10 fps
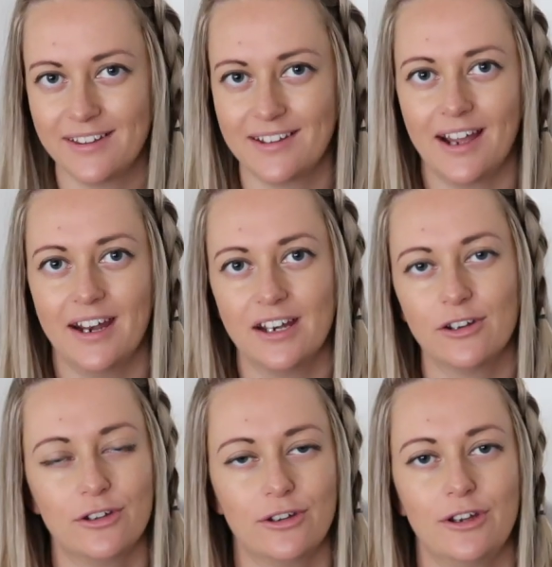starting
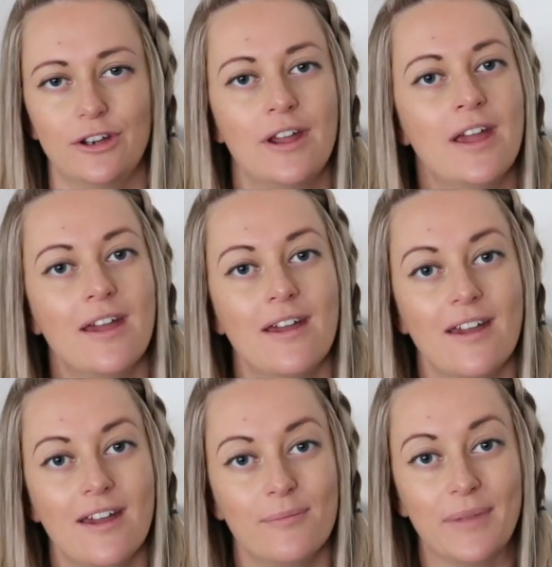to
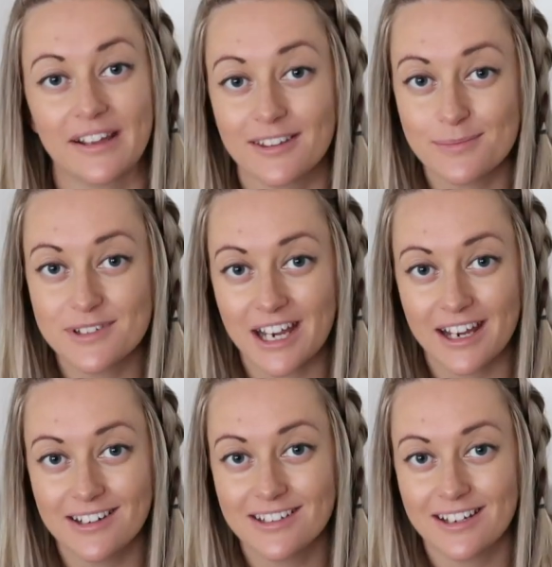make some
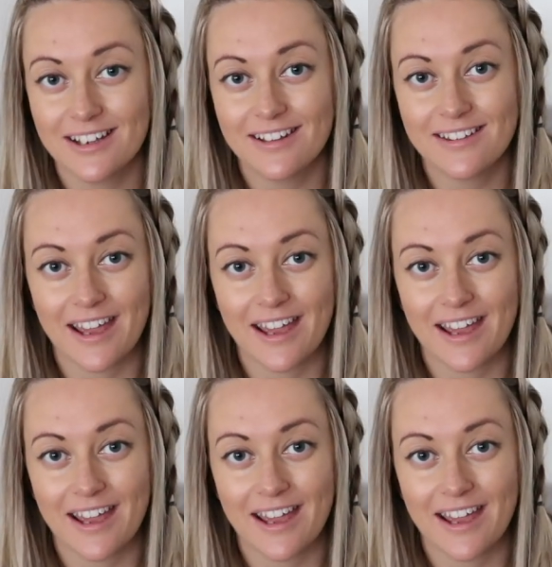changes